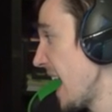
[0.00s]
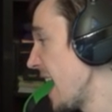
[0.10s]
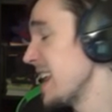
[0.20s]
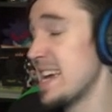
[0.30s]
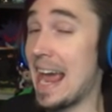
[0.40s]

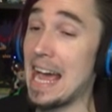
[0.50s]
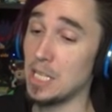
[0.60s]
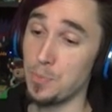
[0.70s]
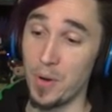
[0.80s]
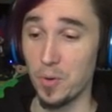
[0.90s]
any
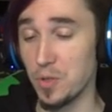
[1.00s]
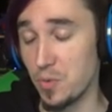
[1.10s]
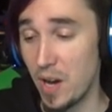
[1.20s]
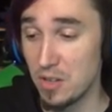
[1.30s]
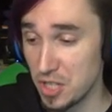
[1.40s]
gas barrels
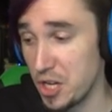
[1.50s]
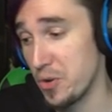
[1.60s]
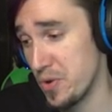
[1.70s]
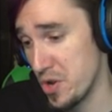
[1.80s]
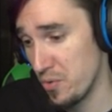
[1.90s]
around to
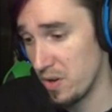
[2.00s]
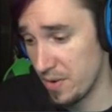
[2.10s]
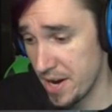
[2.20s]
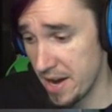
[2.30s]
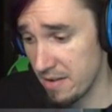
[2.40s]
cure you. Hmm.
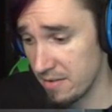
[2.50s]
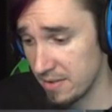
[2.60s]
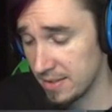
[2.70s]
Okay.